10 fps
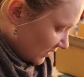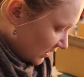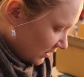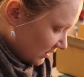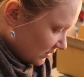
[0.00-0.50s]

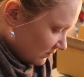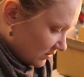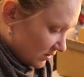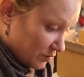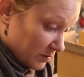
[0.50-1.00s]
And then some
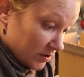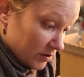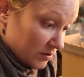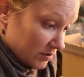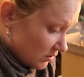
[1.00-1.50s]
stitch
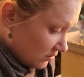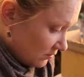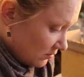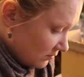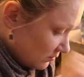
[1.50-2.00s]
markers,
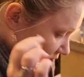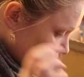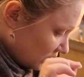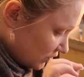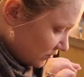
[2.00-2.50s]

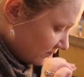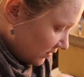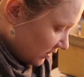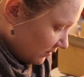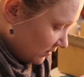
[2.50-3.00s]
which
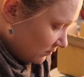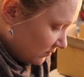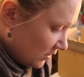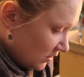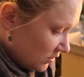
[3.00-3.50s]
come in
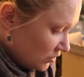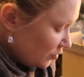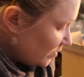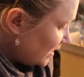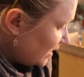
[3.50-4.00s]

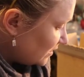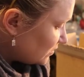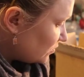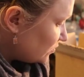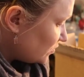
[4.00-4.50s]
super handy.
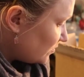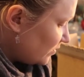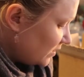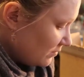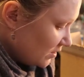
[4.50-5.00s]
So those are
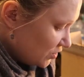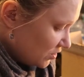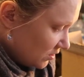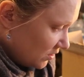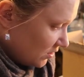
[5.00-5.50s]
pretty much